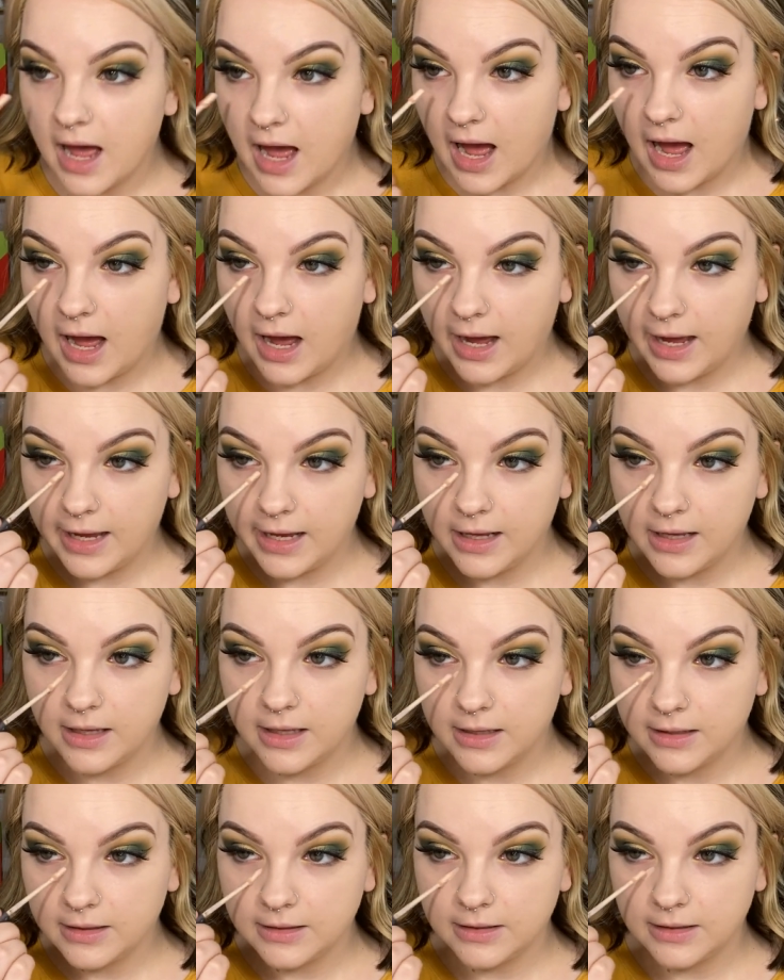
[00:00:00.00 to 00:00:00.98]
I
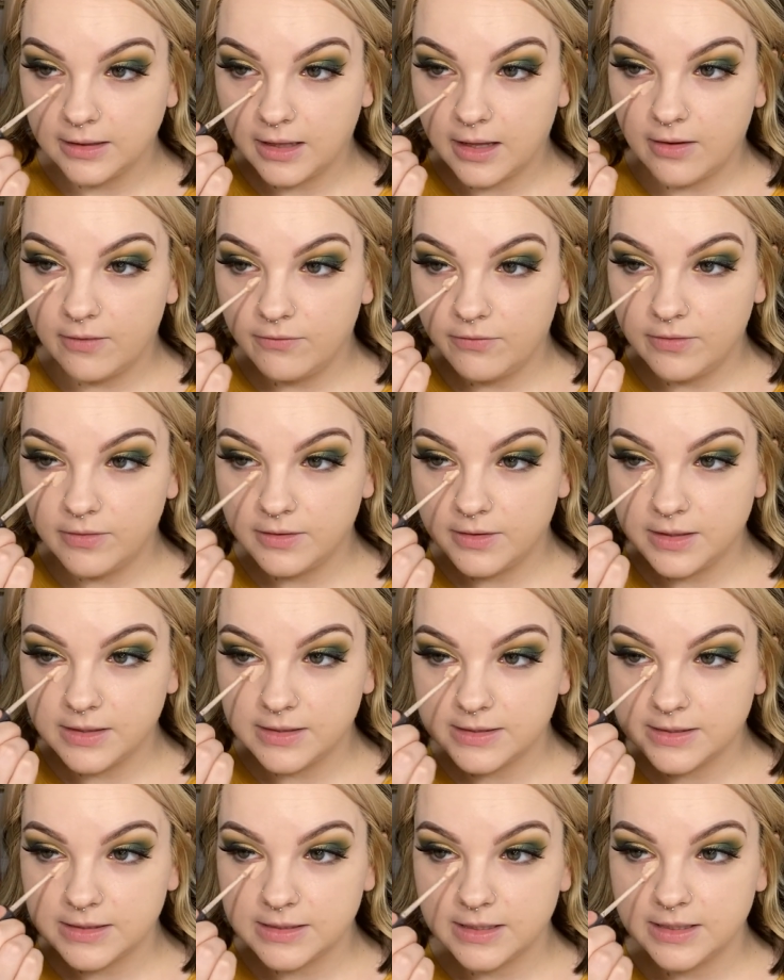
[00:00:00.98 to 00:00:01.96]
love
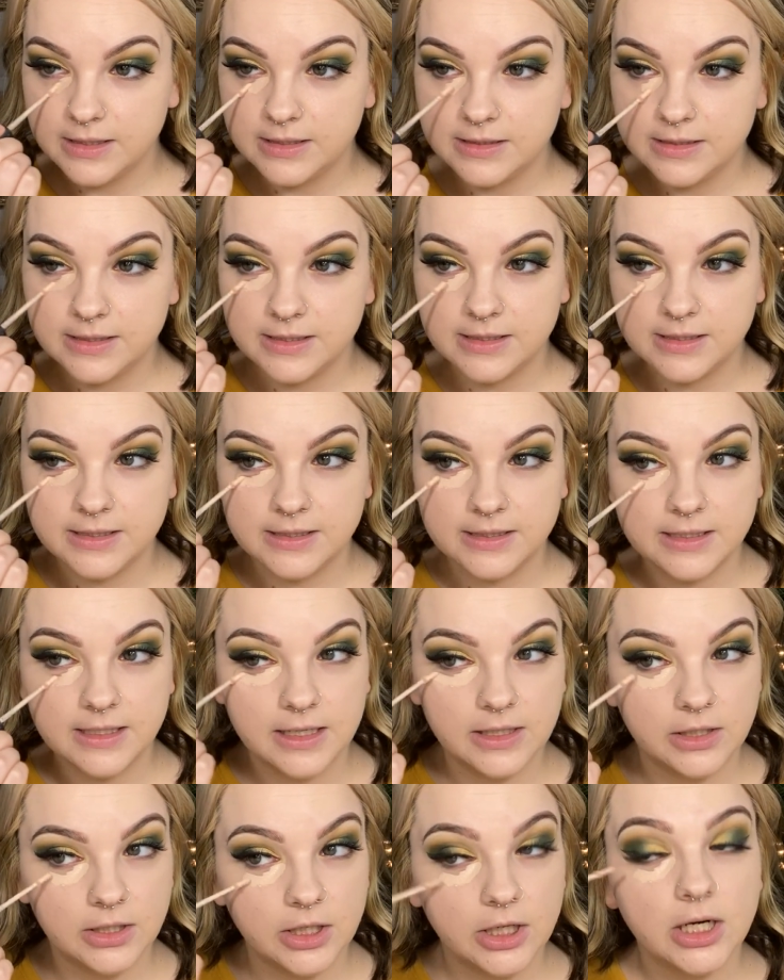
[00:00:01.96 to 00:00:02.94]
this
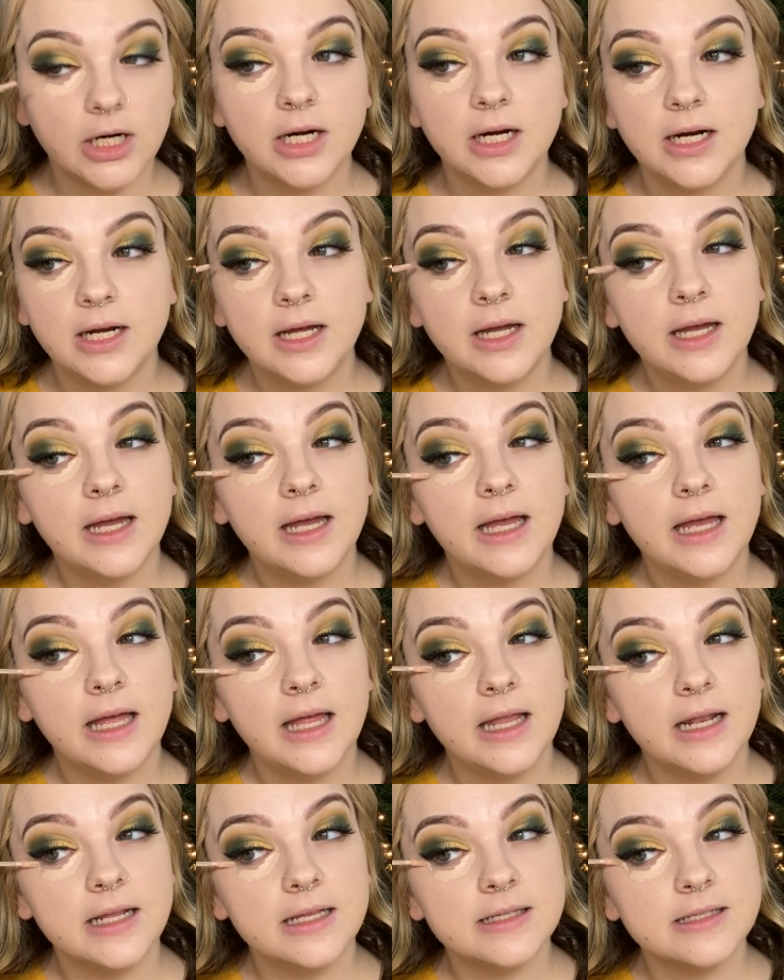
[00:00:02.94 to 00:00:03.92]
concealer.
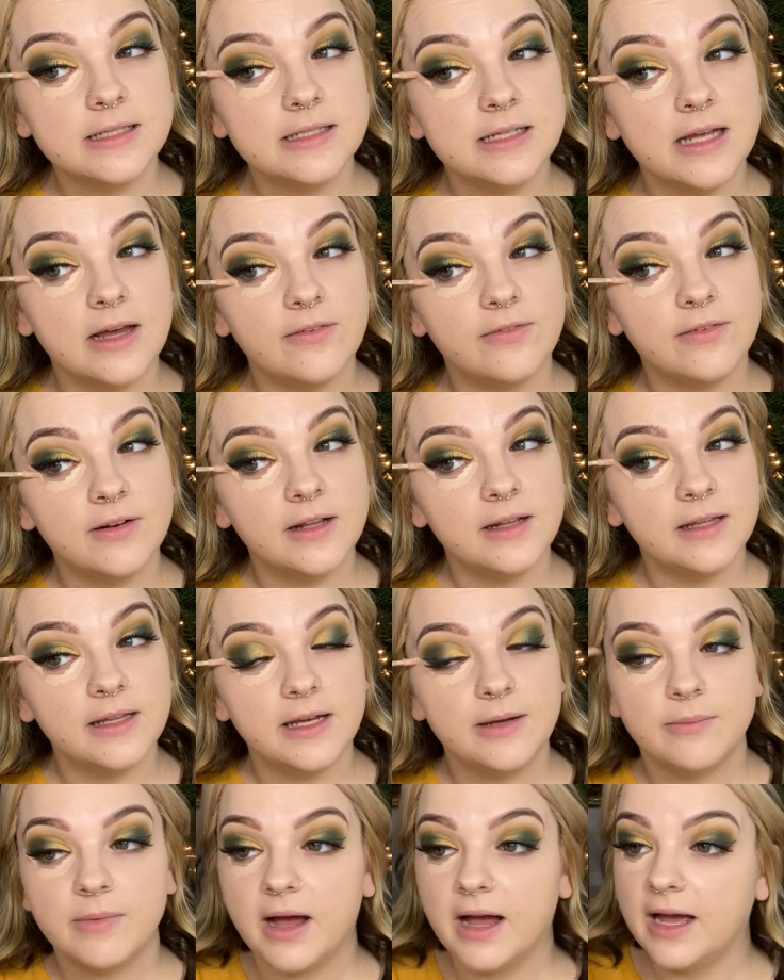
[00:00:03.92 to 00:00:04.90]
It is definitely
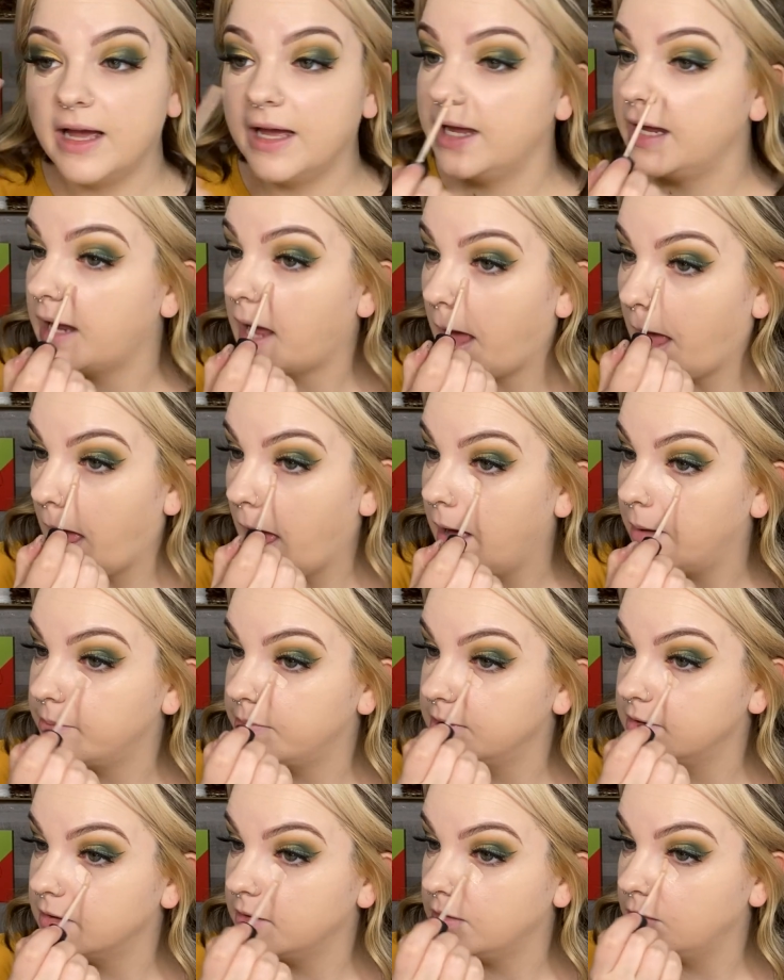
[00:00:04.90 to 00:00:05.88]
my
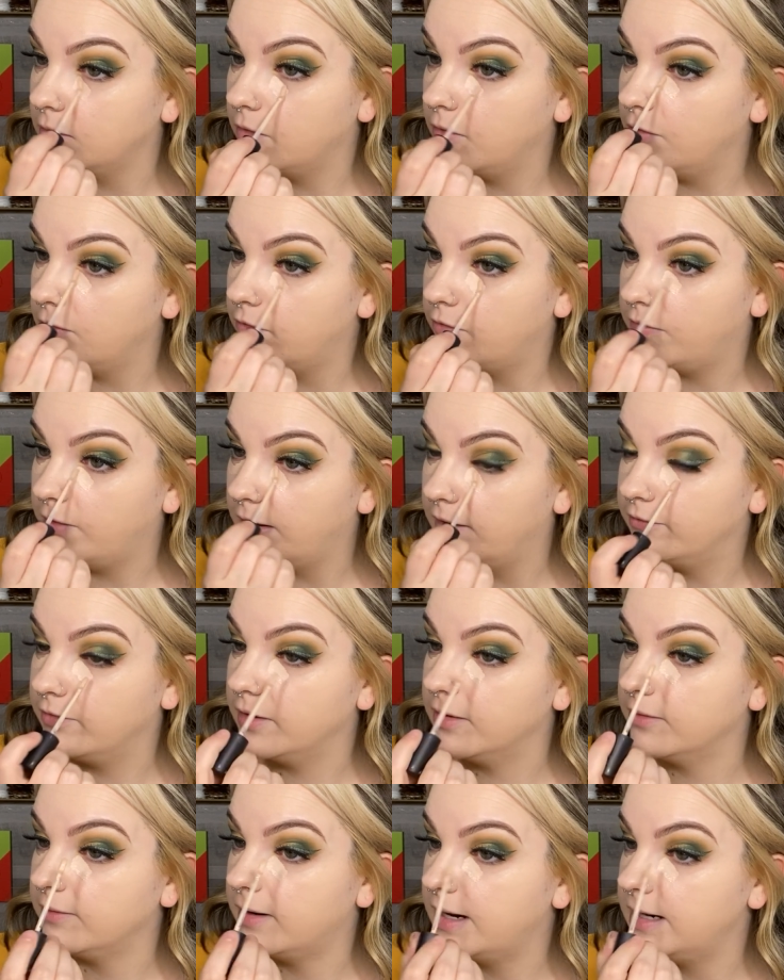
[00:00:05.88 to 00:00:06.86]
absolute
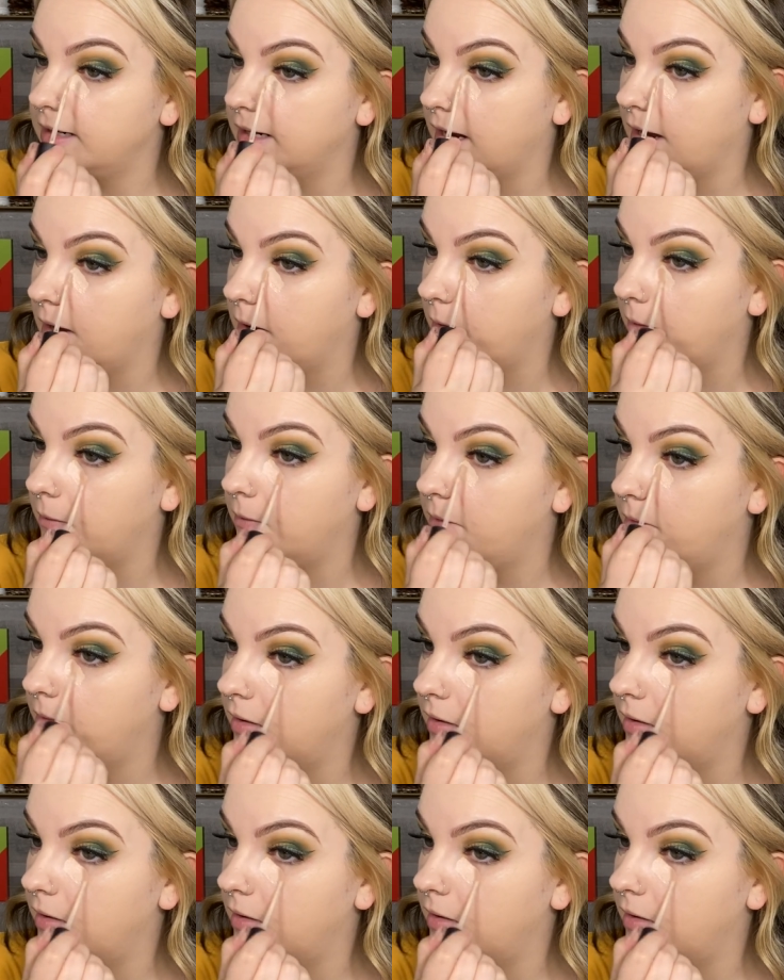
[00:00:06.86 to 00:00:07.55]
favorite right now.